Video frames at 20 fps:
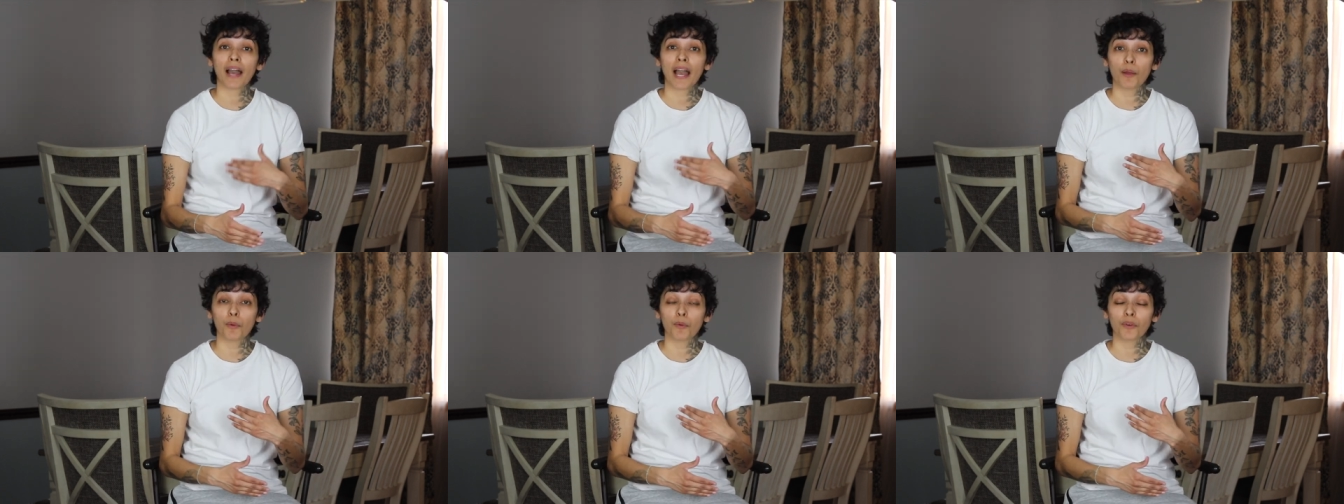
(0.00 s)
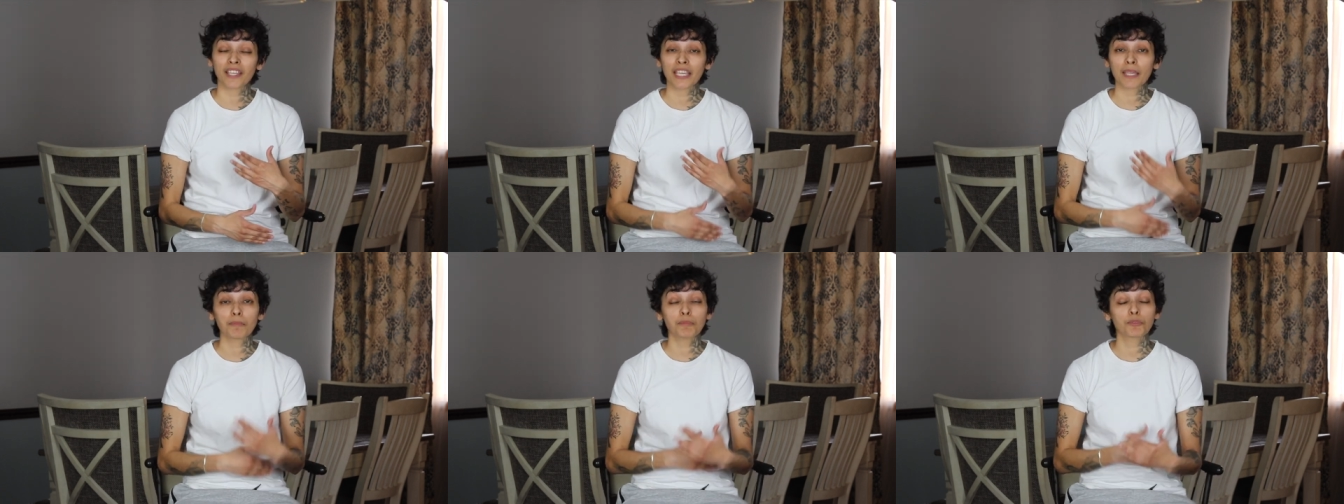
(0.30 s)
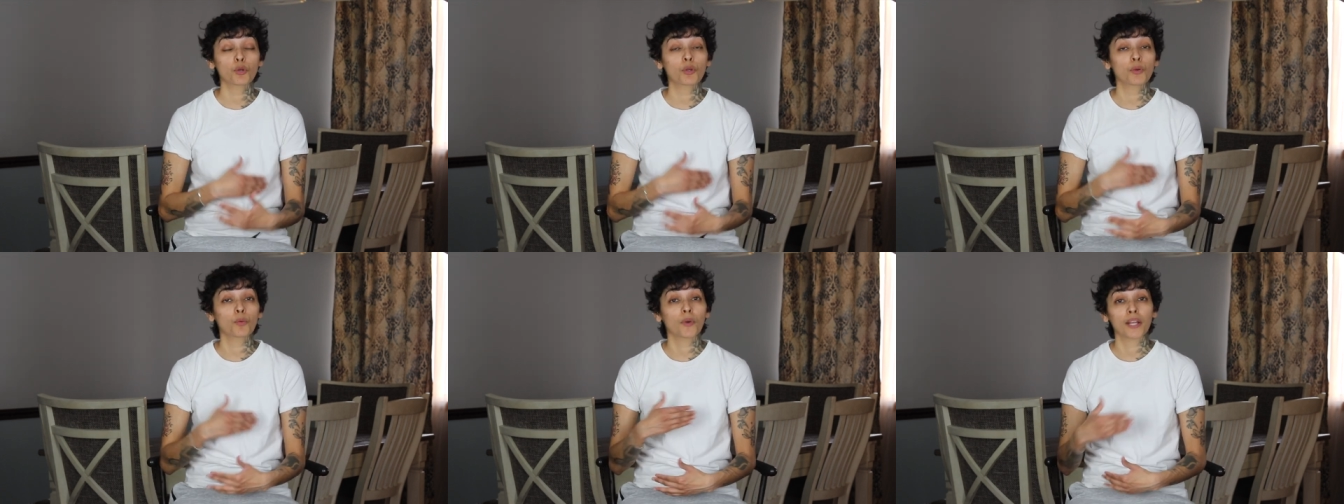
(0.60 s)
I will keep
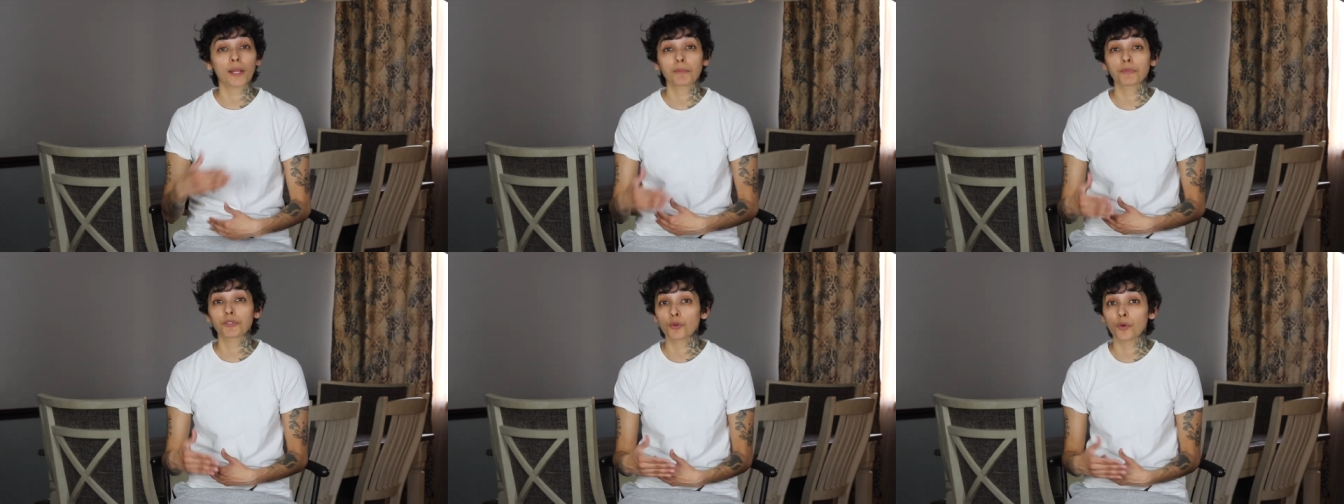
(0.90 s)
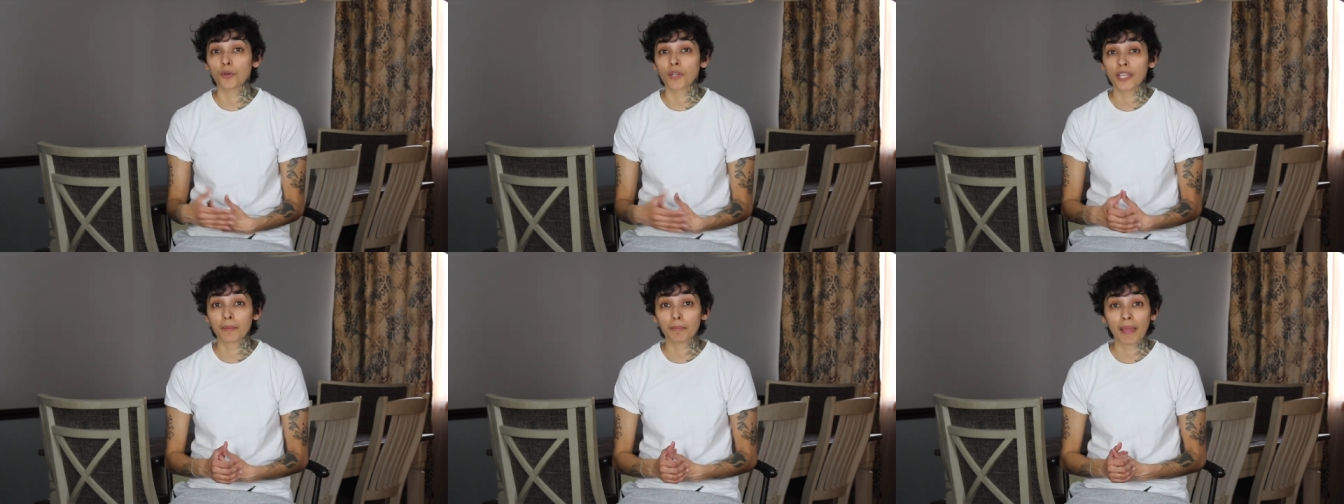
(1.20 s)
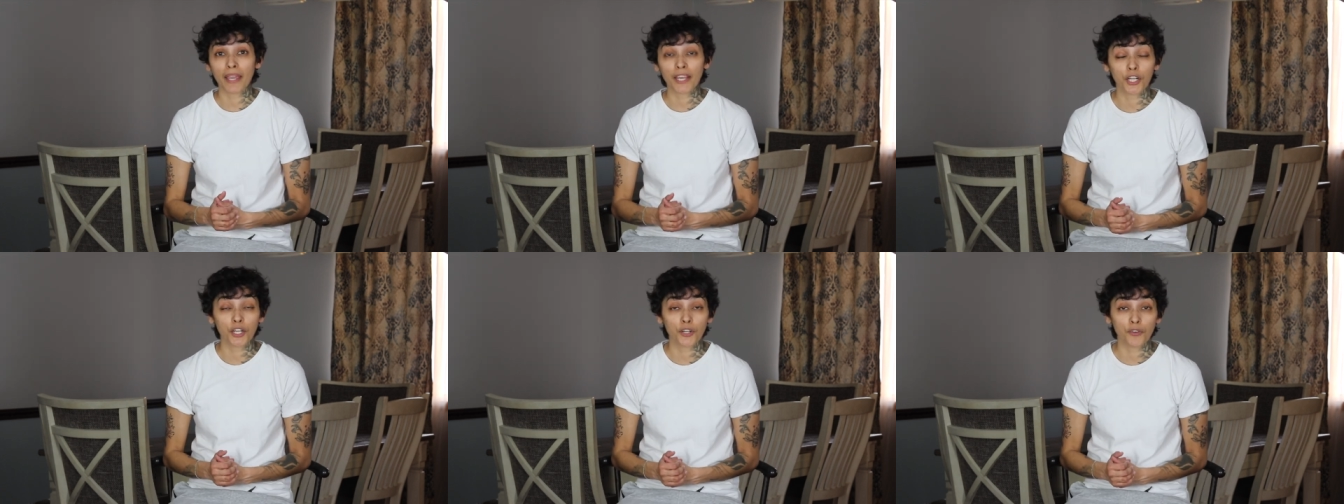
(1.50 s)
doing what I'm doing in
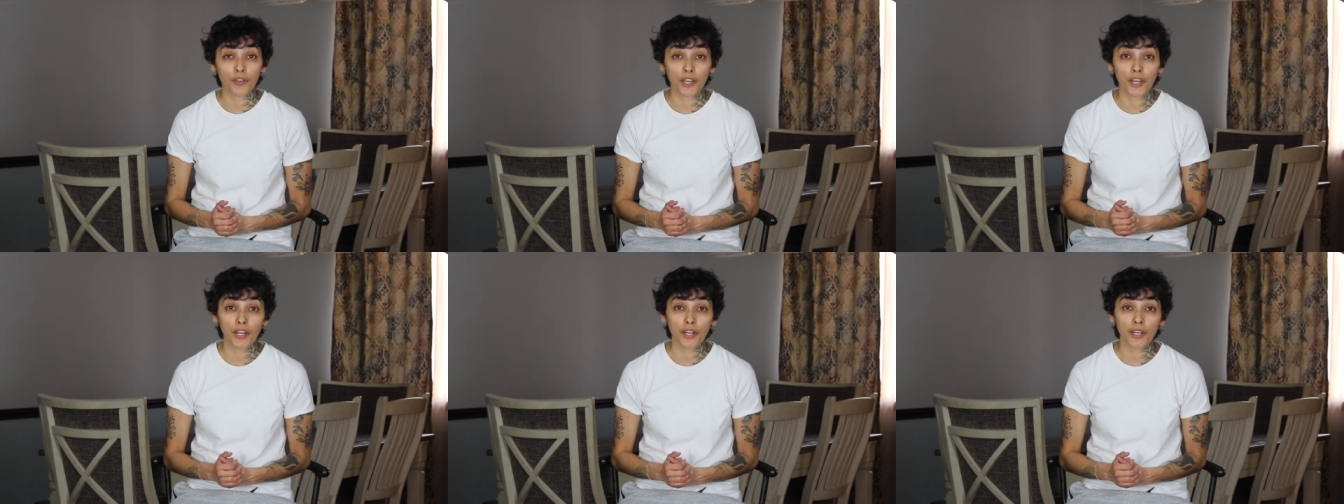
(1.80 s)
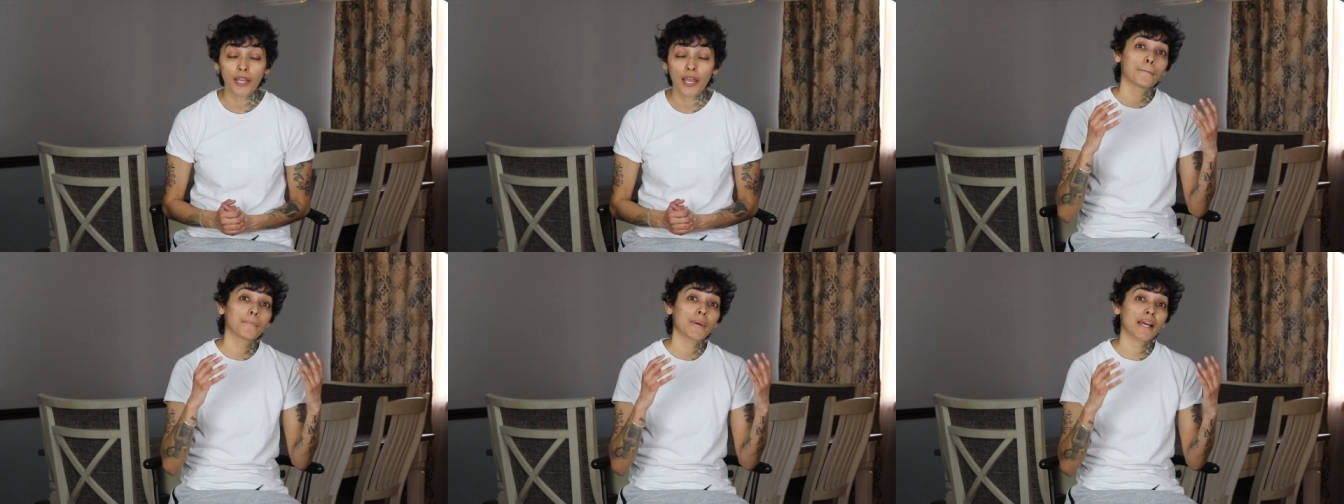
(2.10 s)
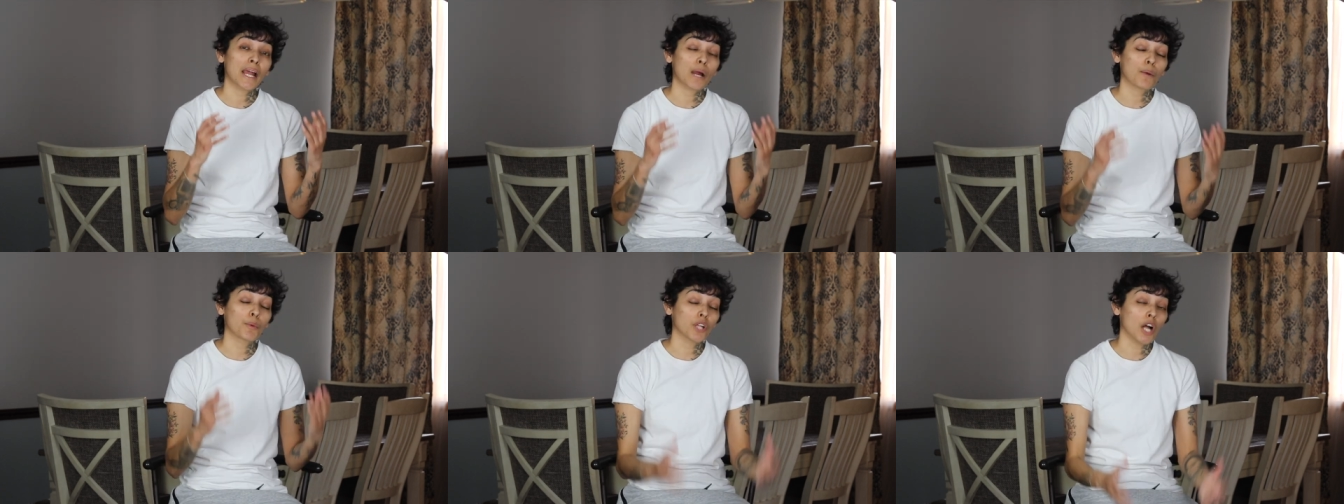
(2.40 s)
my career,
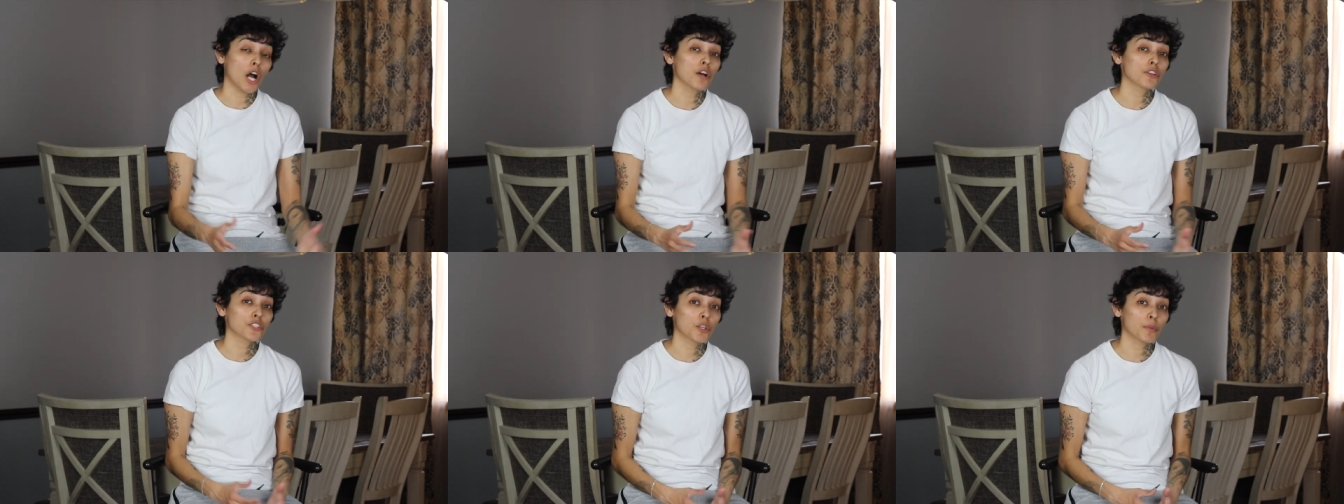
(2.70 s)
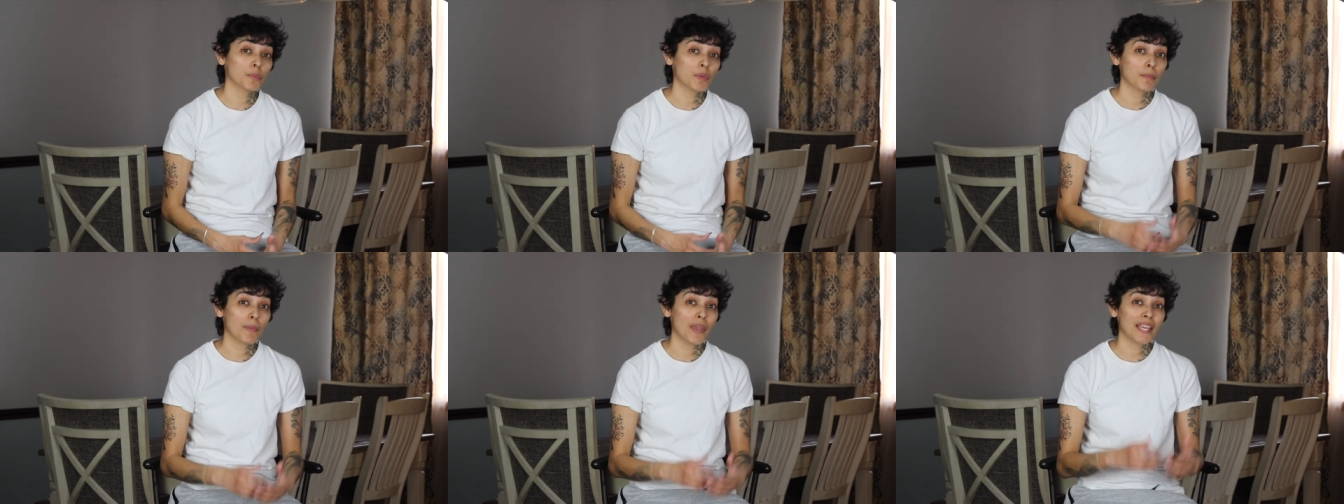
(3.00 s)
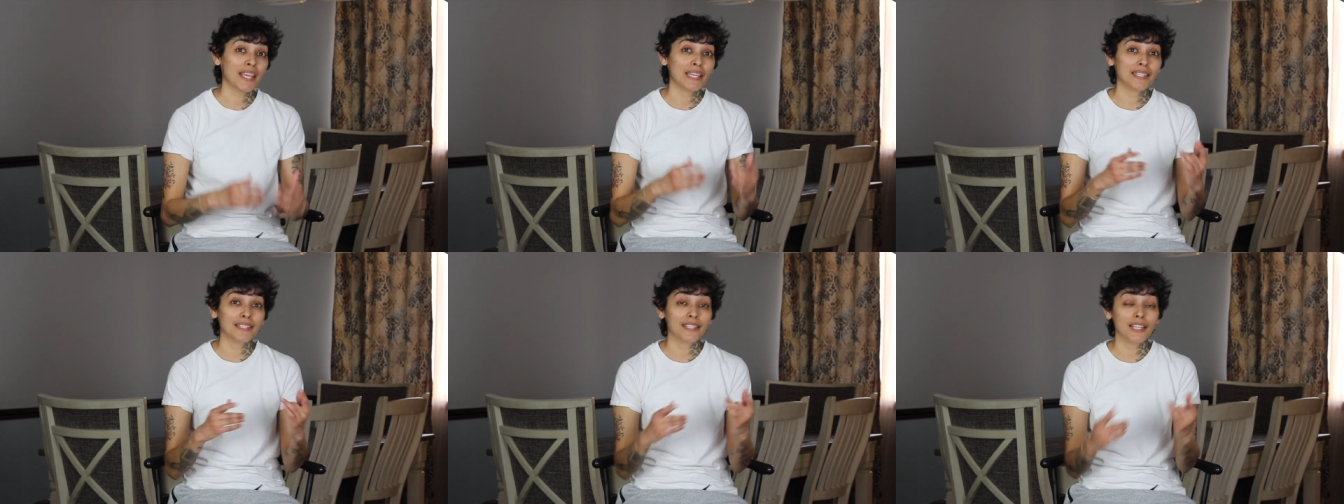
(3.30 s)
but I will also be
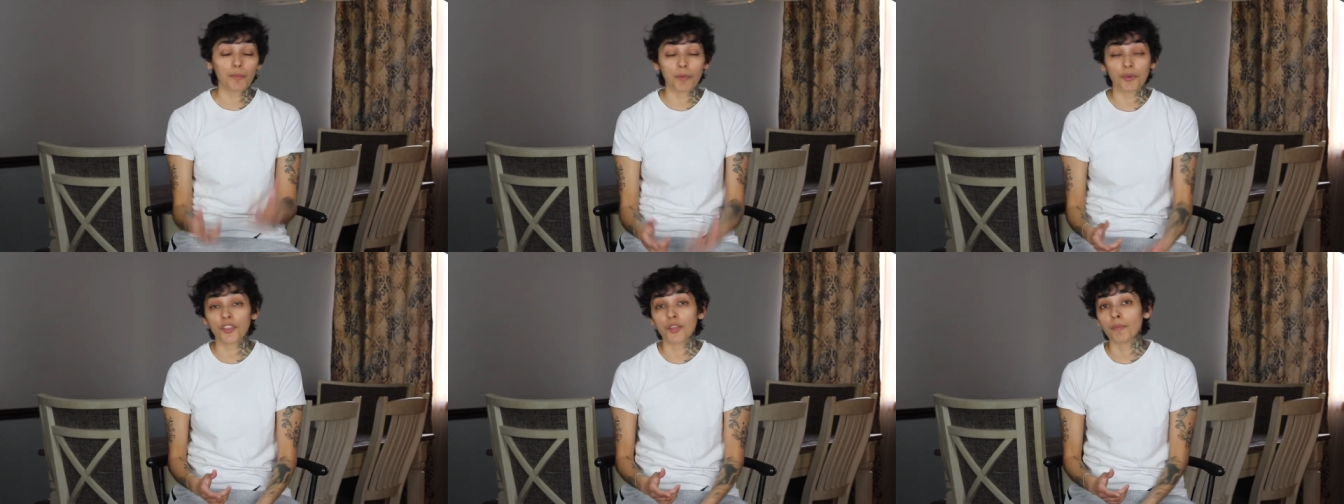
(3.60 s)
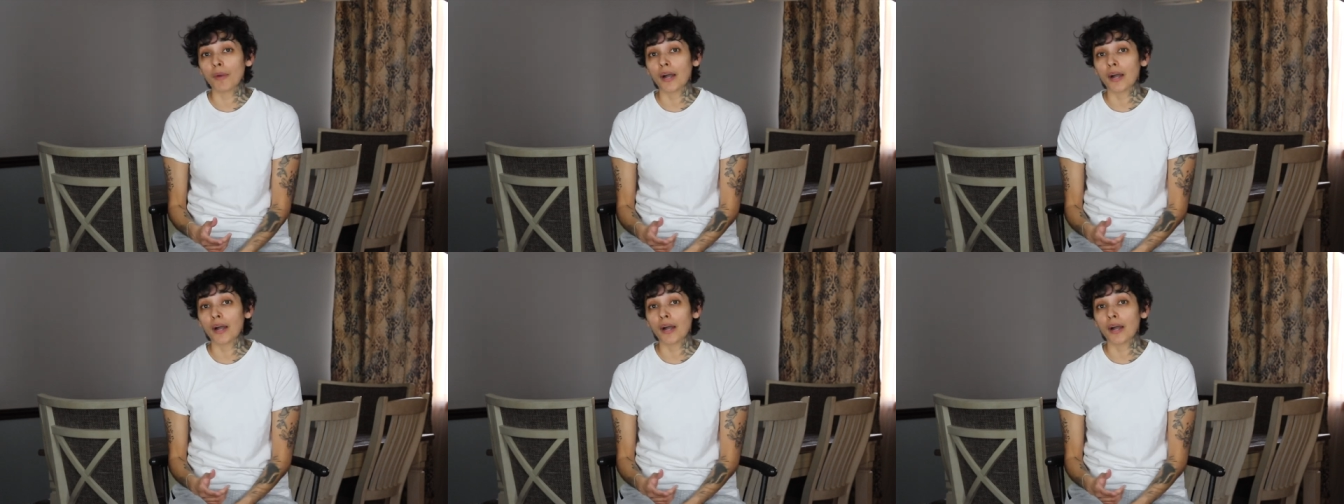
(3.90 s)
making double the